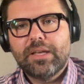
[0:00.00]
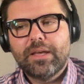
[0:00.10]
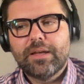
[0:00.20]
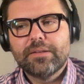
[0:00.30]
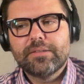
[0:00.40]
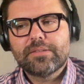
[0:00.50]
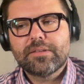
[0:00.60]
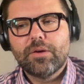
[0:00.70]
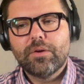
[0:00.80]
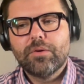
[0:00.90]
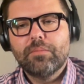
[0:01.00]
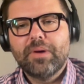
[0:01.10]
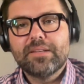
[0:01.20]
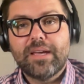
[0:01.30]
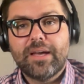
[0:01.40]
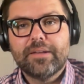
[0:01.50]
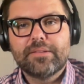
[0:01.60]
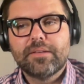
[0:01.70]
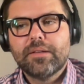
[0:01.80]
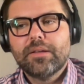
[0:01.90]
And so my
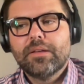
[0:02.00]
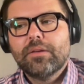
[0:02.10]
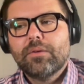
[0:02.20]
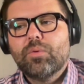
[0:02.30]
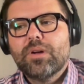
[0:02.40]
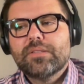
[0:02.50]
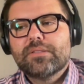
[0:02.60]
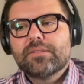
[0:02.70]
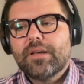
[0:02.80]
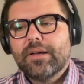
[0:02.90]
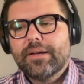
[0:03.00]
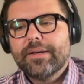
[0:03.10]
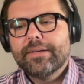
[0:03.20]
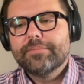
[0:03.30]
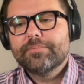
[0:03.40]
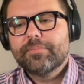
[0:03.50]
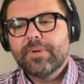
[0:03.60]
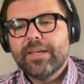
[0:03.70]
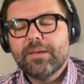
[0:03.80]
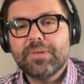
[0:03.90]
dad was a
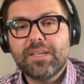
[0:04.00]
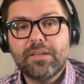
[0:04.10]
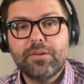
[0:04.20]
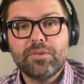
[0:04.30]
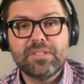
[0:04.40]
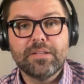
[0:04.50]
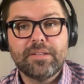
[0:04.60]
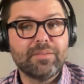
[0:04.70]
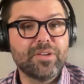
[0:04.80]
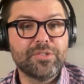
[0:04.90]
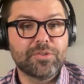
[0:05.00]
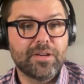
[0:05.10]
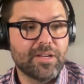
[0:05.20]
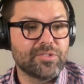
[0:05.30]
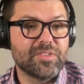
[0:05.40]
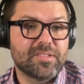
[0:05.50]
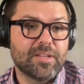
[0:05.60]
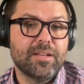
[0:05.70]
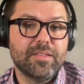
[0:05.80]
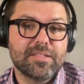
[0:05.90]
hippie who did every drug under the
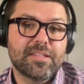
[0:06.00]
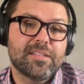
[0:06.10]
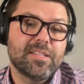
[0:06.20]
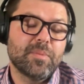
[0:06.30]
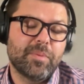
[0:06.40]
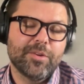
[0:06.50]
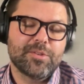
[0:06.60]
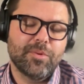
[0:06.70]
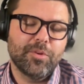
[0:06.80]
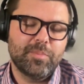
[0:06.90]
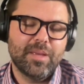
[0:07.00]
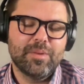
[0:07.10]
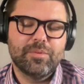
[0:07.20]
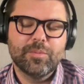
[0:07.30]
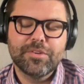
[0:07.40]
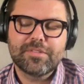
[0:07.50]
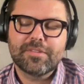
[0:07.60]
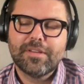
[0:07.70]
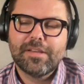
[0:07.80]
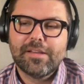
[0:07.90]
sun in the 60s. My parents are both baby boomers.